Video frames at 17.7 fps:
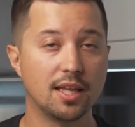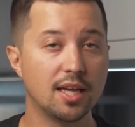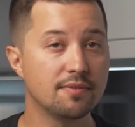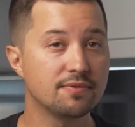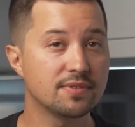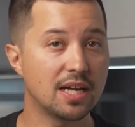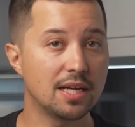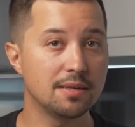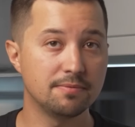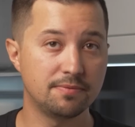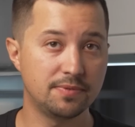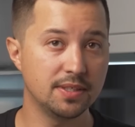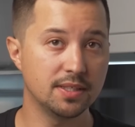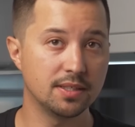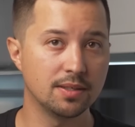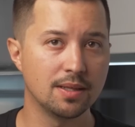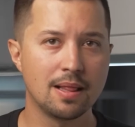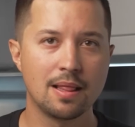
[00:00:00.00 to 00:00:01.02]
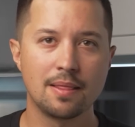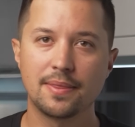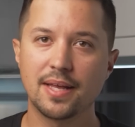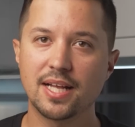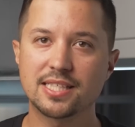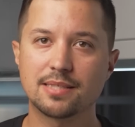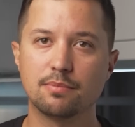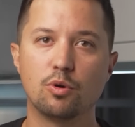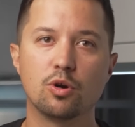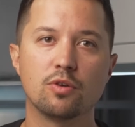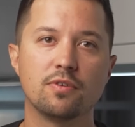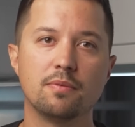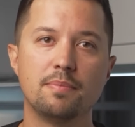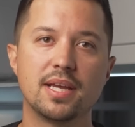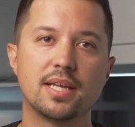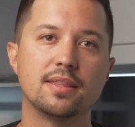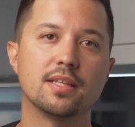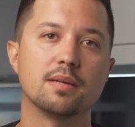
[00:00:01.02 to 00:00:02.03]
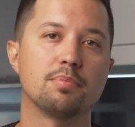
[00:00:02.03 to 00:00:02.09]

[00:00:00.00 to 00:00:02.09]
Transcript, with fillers: lifetime fill, that's more for making